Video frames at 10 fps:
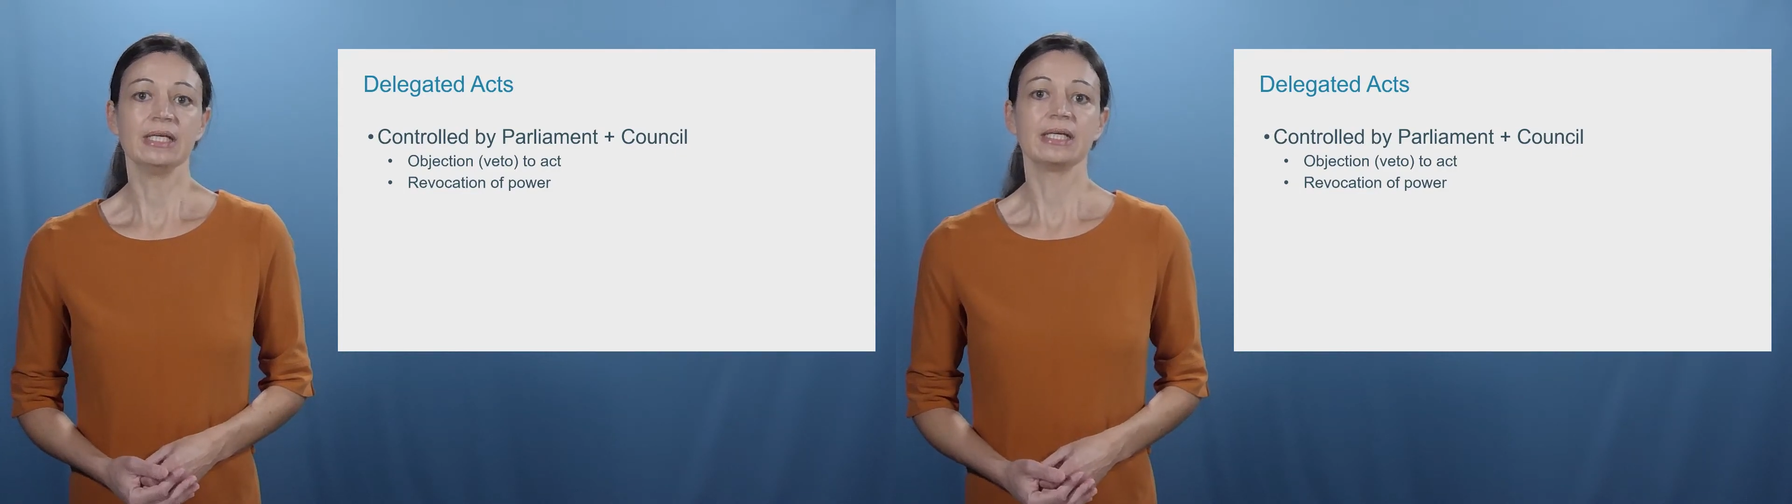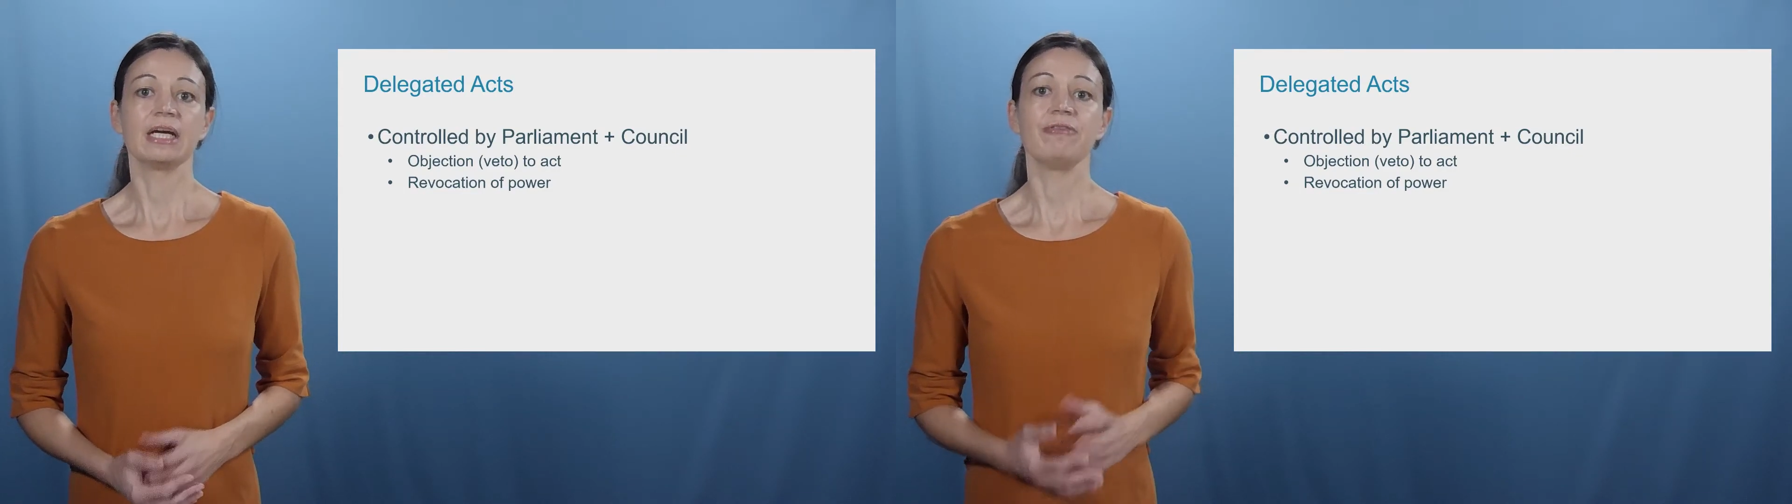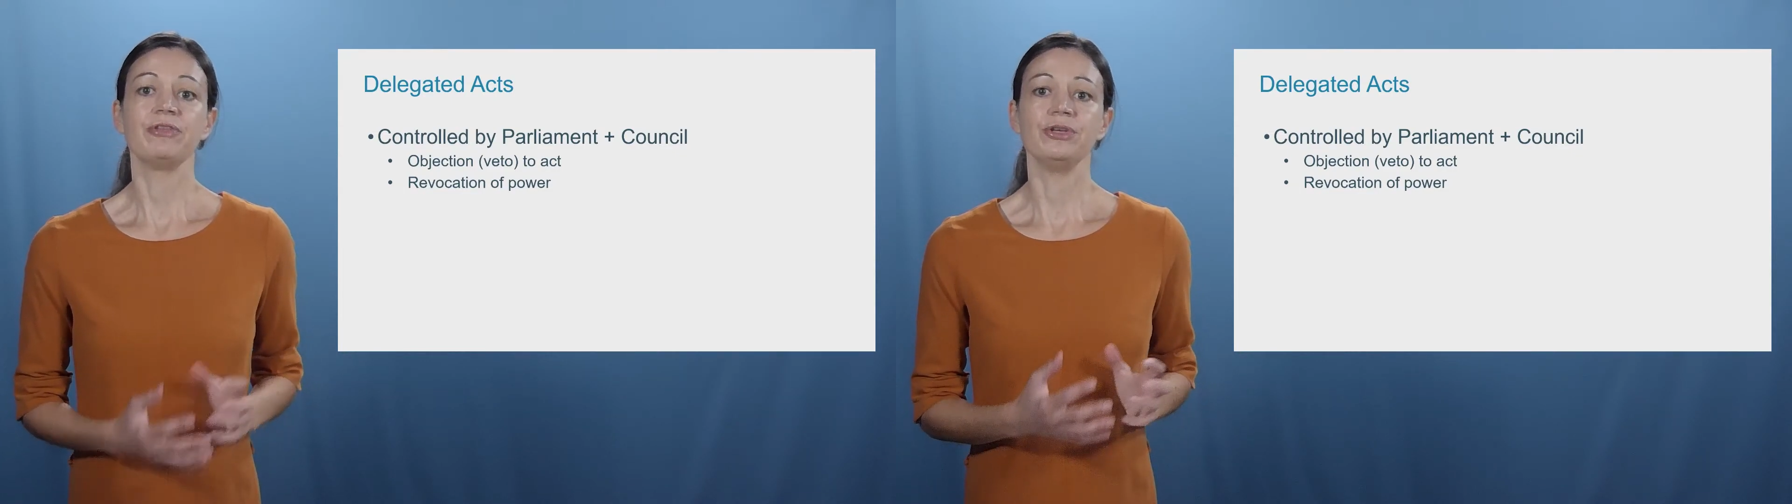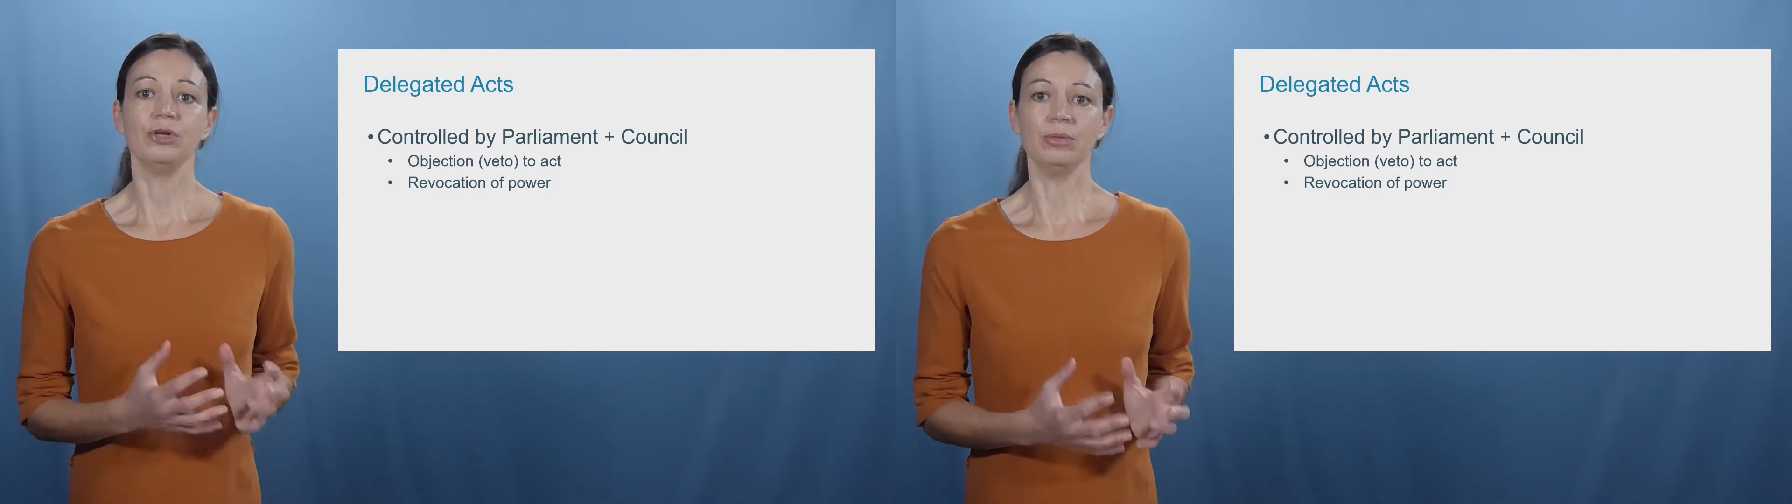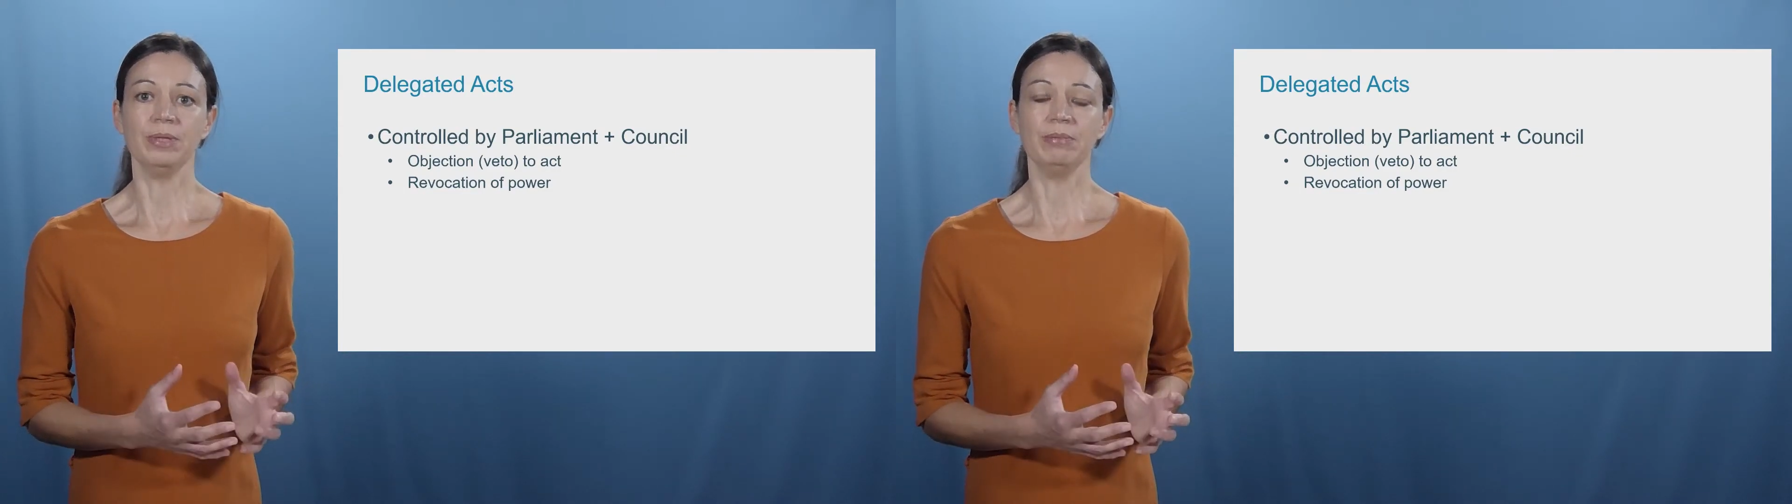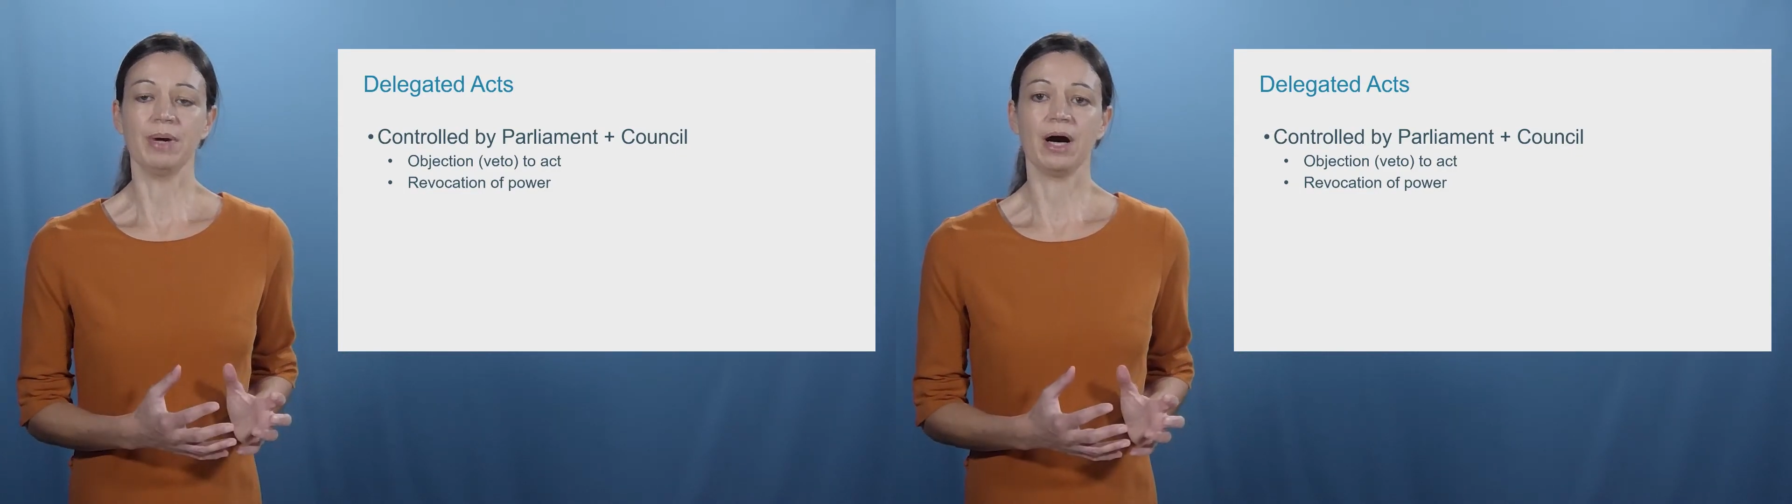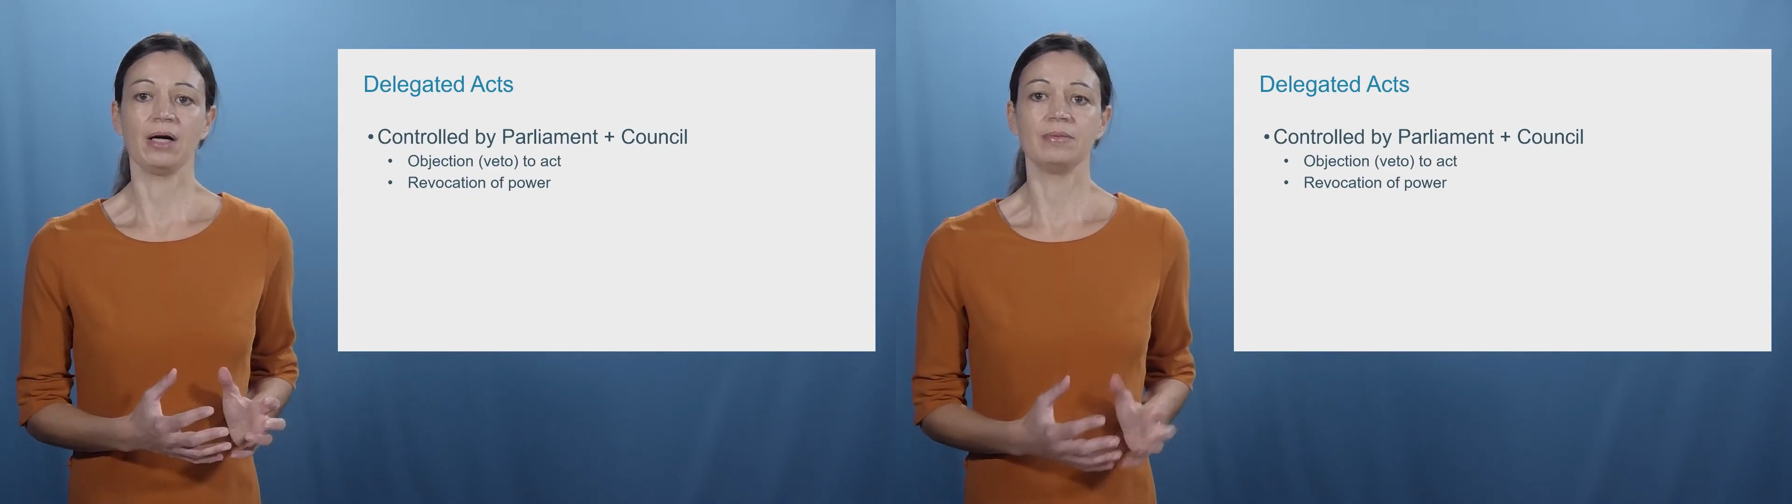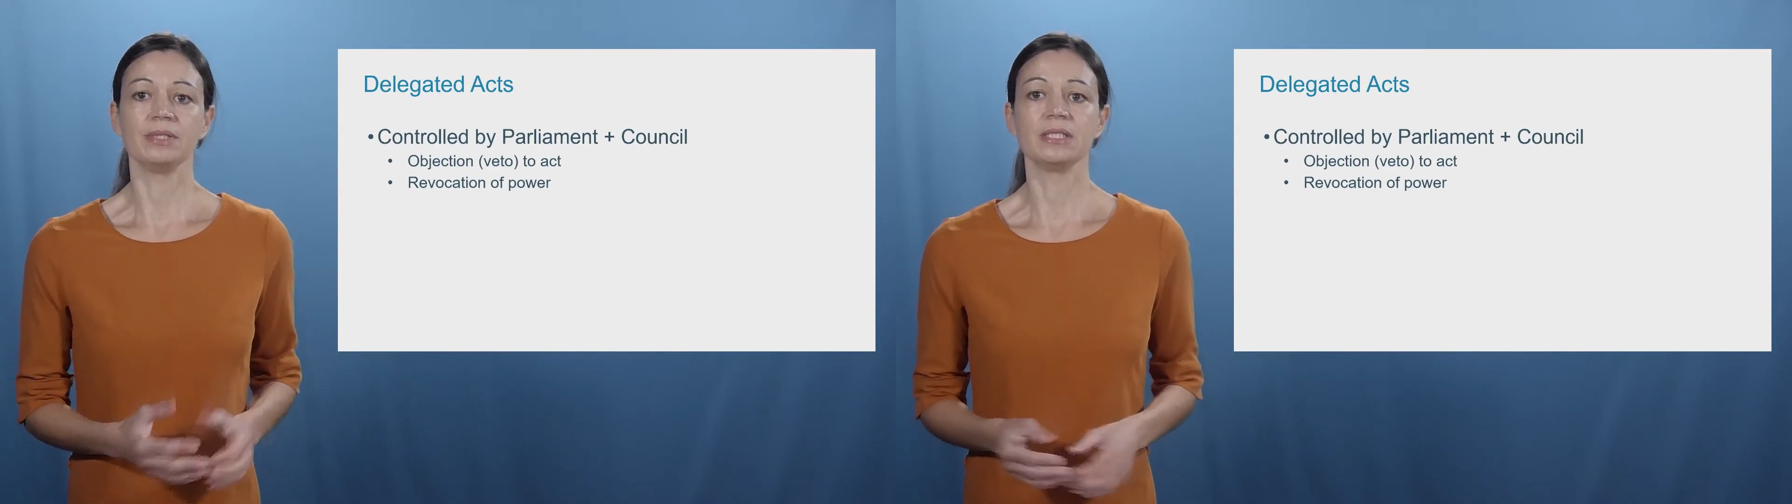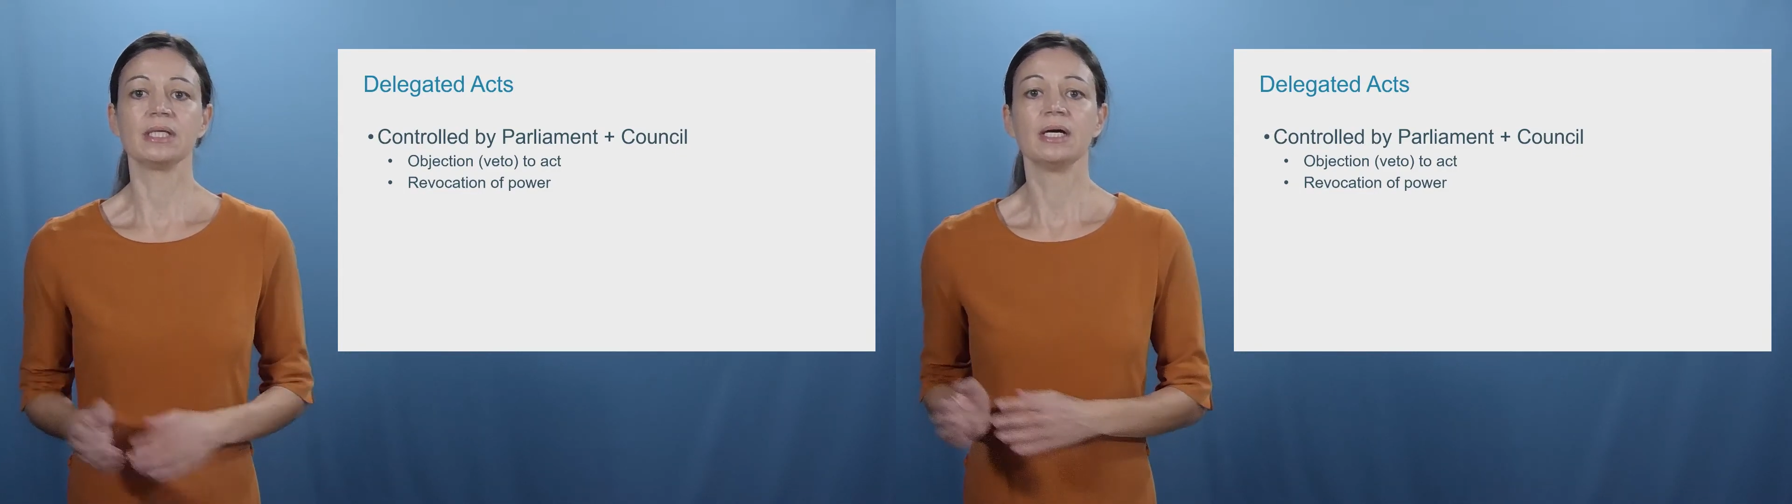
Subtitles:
gave the European Parliament